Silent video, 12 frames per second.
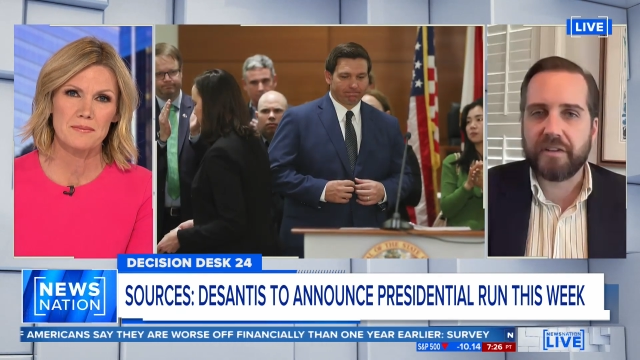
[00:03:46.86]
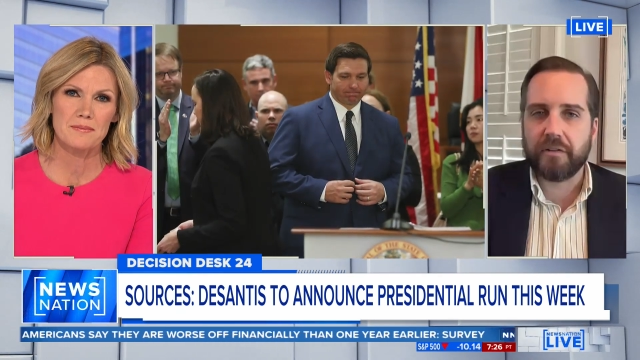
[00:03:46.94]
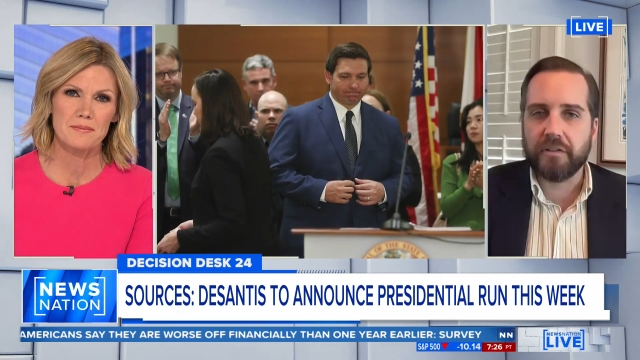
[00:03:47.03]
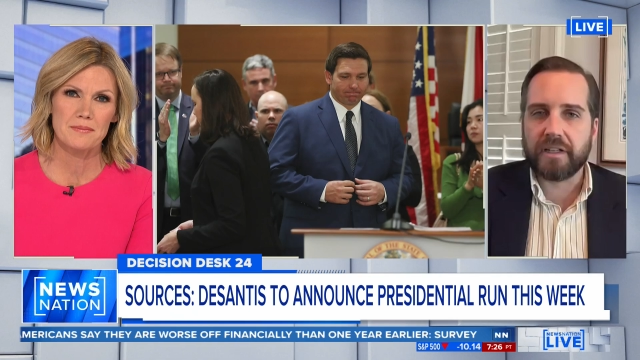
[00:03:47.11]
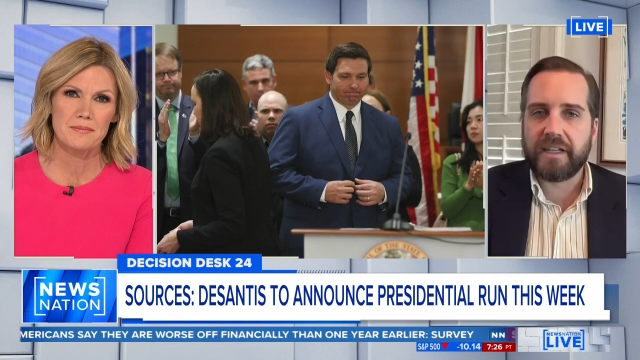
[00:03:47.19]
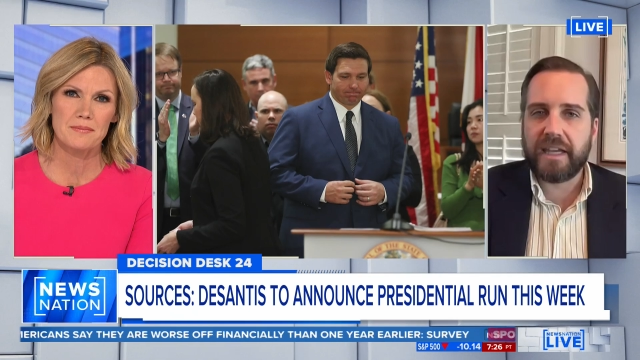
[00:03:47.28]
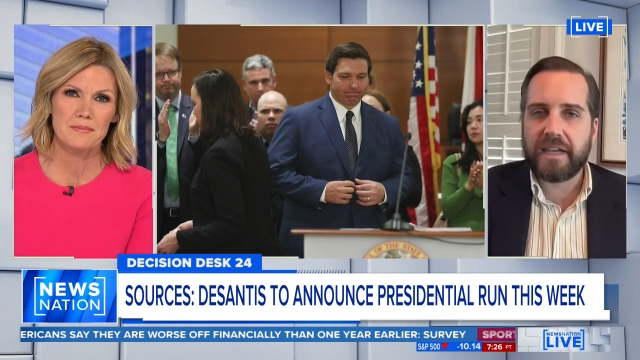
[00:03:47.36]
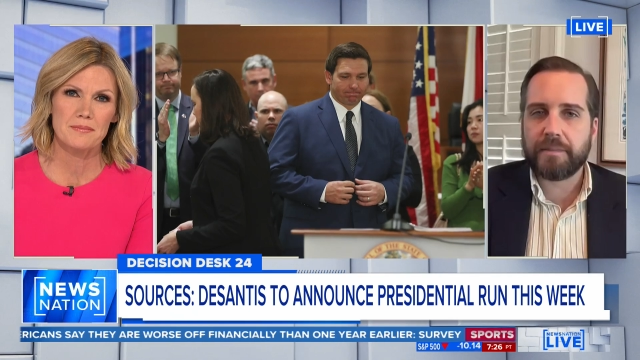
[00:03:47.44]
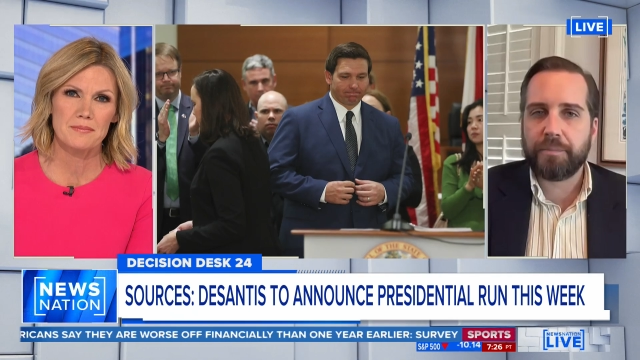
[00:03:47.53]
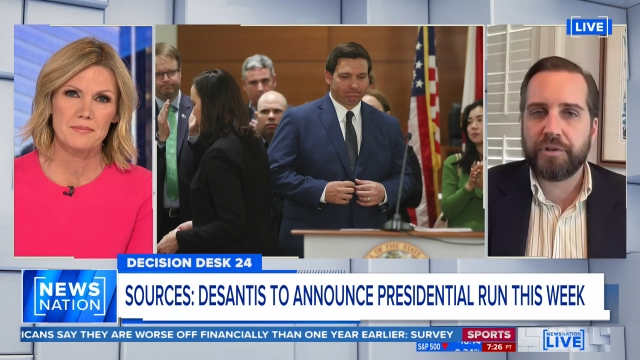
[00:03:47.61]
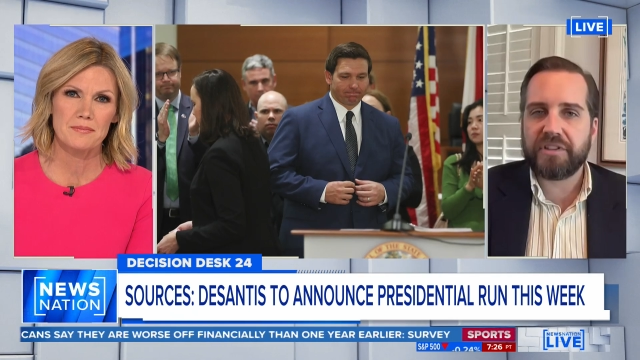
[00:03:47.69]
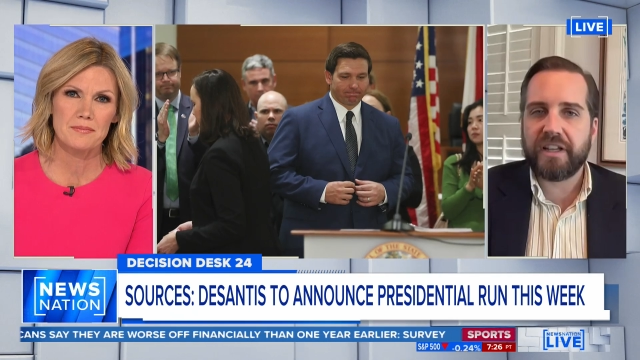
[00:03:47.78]
Speaker 1: so. Look, he has to
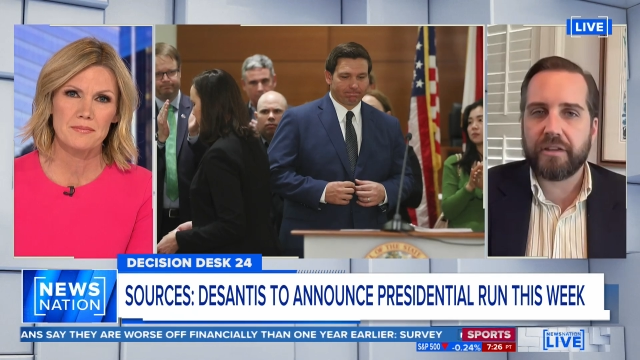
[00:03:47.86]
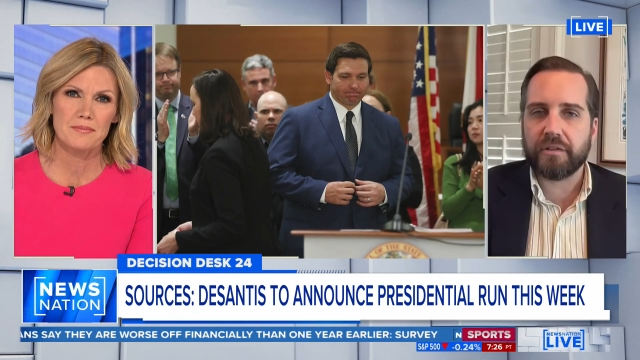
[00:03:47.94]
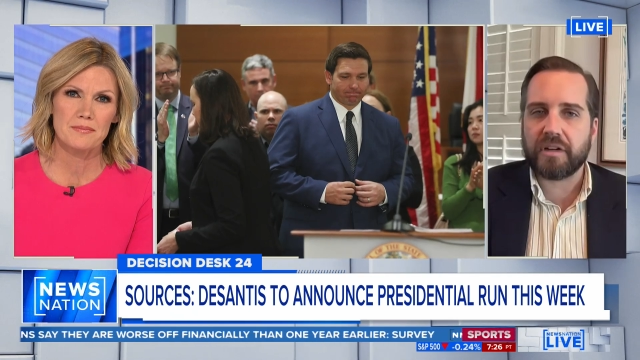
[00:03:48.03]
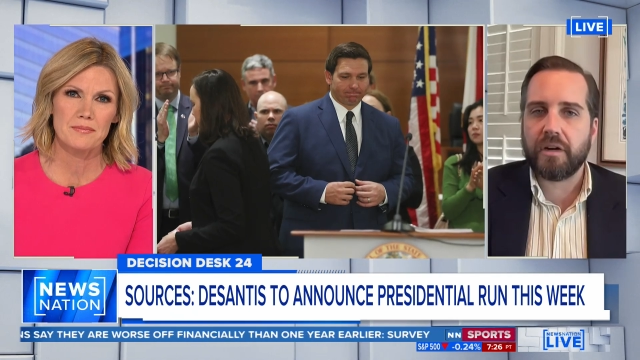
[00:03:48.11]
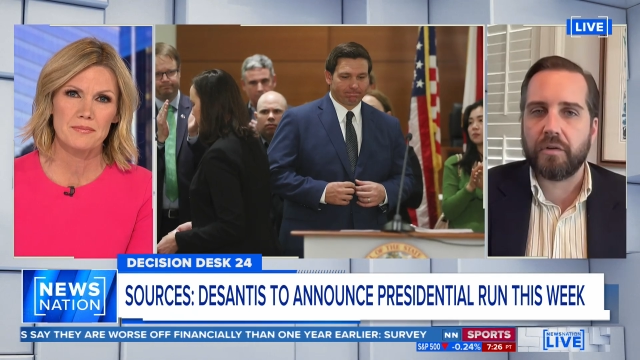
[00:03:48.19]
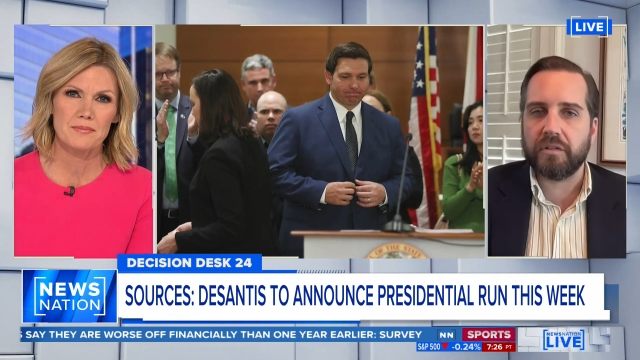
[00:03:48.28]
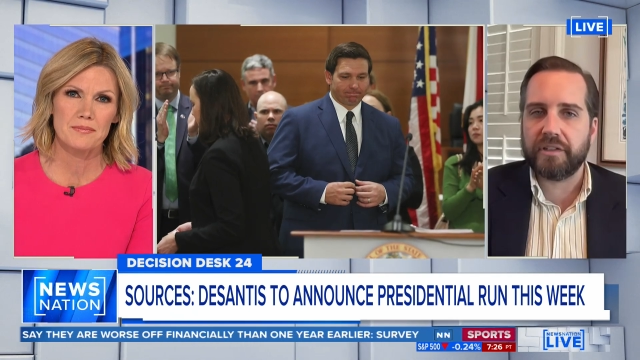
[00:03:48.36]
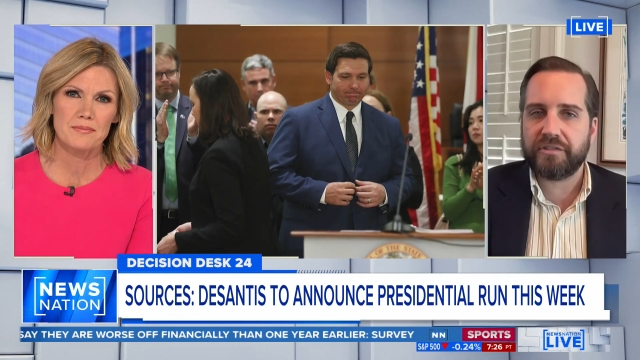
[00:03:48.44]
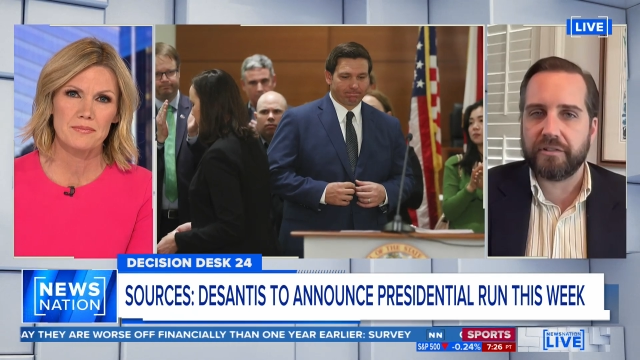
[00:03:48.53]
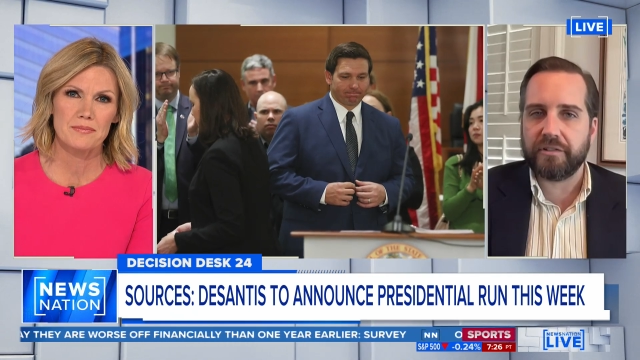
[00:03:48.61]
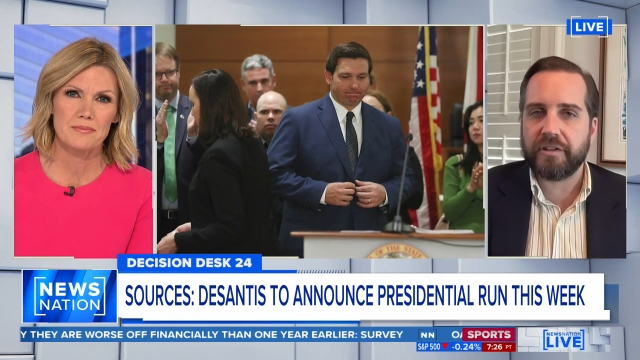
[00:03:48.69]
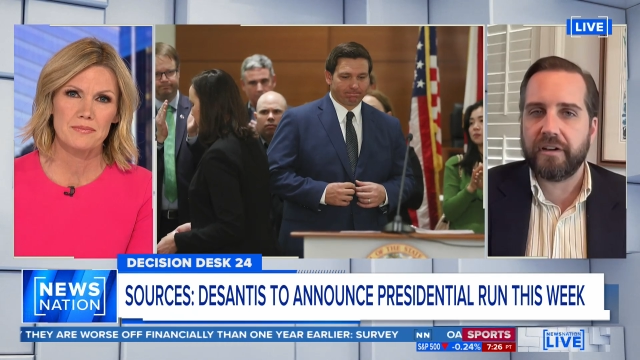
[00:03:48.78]
put together a coalition.
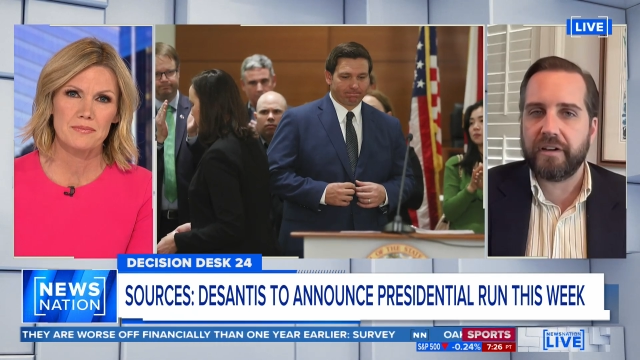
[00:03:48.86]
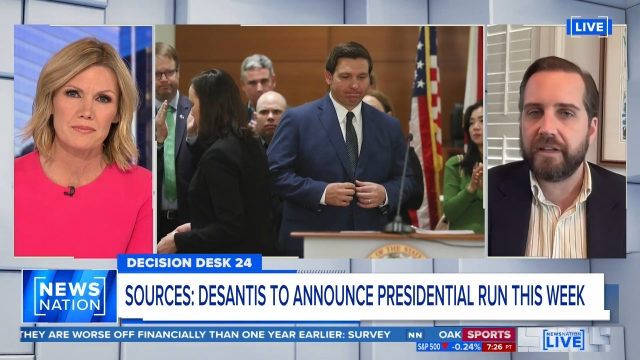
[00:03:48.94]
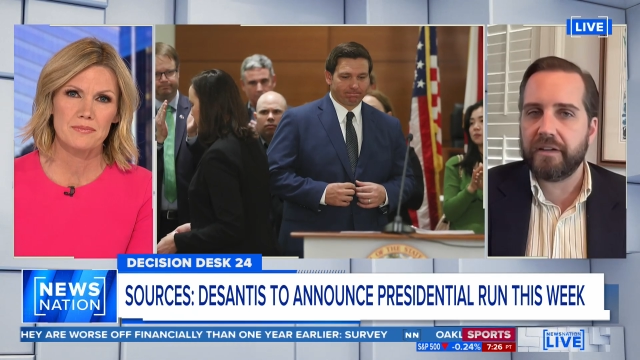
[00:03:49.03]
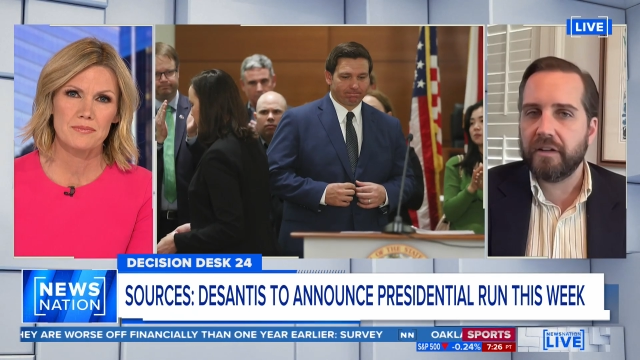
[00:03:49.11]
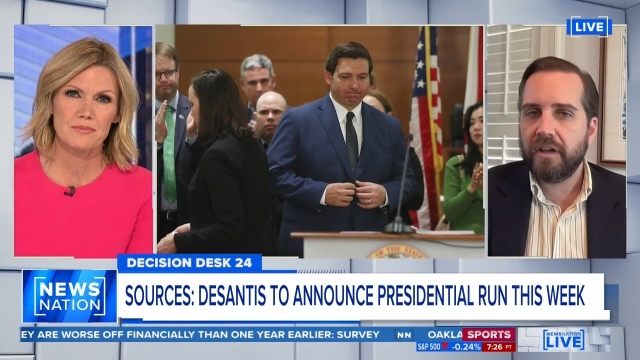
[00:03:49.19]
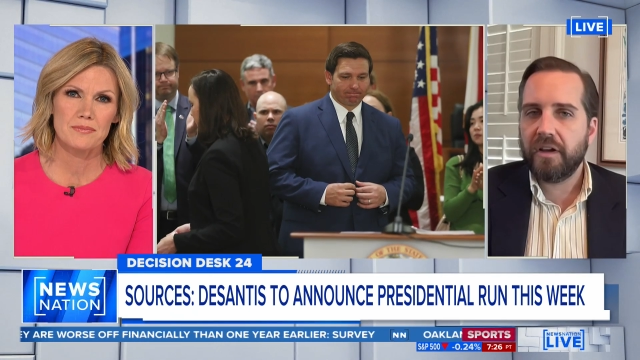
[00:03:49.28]
You're going to need